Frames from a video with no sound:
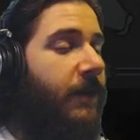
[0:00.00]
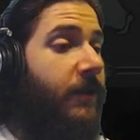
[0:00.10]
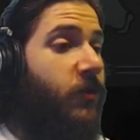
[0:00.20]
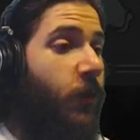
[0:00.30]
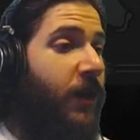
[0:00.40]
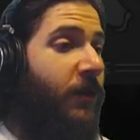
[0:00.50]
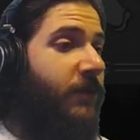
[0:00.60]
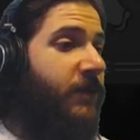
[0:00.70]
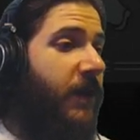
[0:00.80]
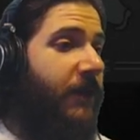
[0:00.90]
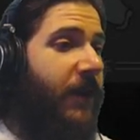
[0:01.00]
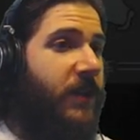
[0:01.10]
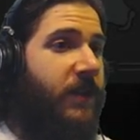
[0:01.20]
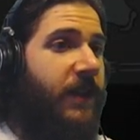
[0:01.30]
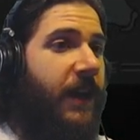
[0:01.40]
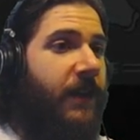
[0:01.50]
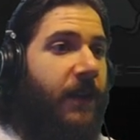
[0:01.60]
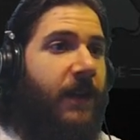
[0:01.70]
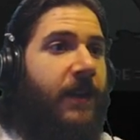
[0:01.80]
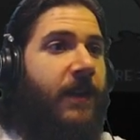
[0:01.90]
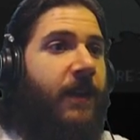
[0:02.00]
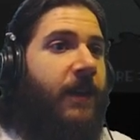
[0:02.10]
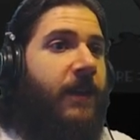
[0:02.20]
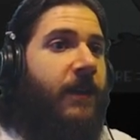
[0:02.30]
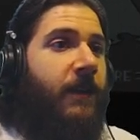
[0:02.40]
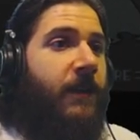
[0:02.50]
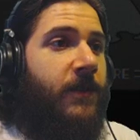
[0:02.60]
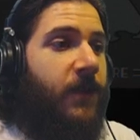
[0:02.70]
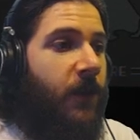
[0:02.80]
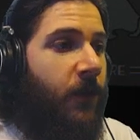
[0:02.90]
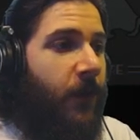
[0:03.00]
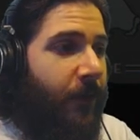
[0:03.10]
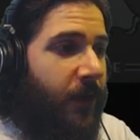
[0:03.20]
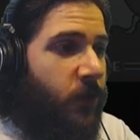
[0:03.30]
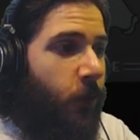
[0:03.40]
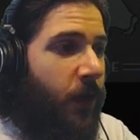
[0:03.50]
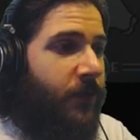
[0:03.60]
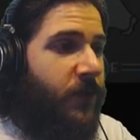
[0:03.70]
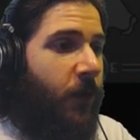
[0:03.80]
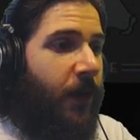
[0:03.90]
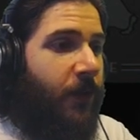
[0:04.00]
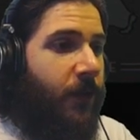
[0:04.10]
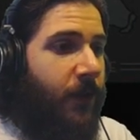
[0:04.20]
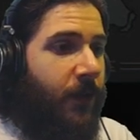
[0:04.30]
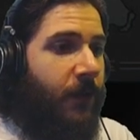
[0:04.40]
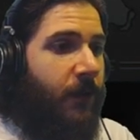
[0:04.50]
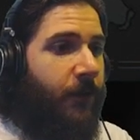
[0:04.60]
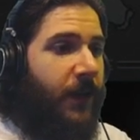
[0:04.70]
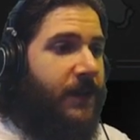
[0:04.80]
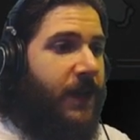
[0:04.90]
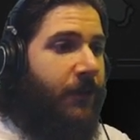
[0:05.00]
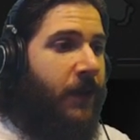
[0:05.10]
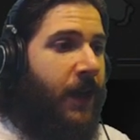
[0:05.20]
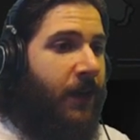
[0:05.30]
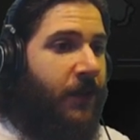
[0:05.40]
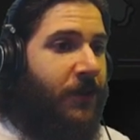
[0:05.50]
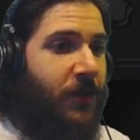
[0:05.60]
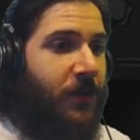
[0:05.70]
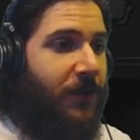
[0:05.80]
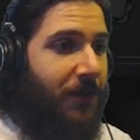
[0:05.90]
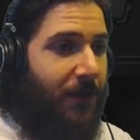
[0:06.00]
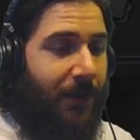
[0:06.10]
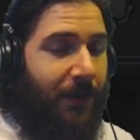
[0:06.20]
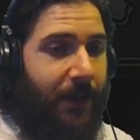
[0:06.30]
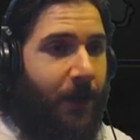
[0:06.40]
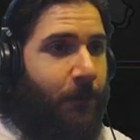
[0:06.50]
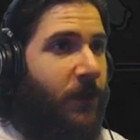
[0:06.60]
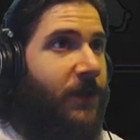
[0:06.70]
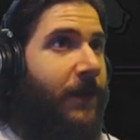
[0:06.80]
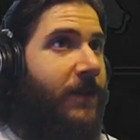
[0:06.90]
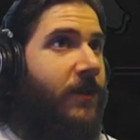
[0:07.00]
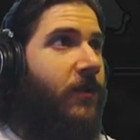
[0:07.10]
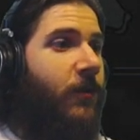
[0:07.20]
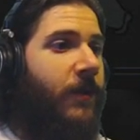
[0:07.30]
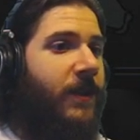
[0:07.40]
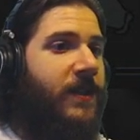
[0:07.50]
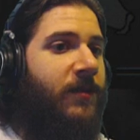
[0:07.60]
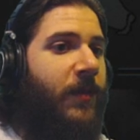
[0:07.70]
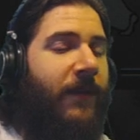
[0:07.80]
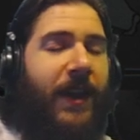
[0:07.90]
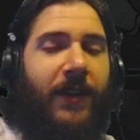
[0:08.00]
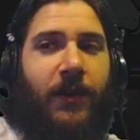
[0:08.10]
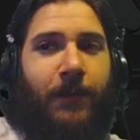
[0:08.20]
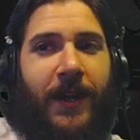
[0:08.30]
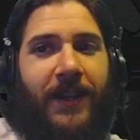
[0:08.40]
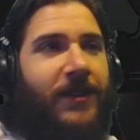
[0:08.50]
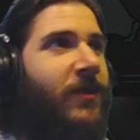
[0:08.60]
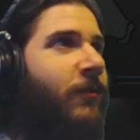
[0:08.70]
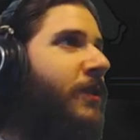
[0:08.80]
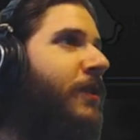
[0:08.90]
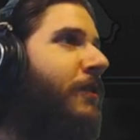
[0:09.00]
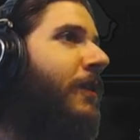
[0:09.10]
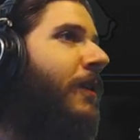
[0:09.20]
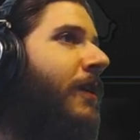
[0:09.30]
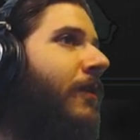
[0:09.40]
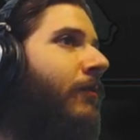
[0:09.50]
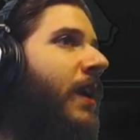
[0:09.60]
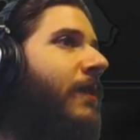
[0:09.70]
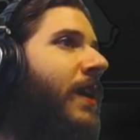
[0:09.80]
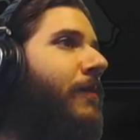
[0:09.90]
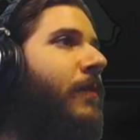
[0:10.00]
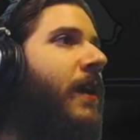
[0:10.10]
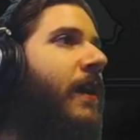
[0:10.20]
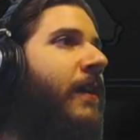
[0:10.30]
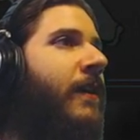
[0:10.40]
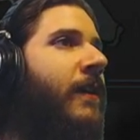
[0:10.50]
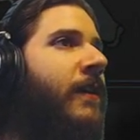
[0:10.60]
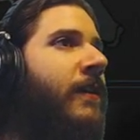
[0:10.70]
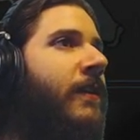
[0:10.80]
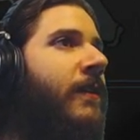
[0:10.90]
12? Yeah. So, I've got 12 strength. I've got 7 knowledge. Like, I'm most fit to do this. But I've got good money, too, which might make me a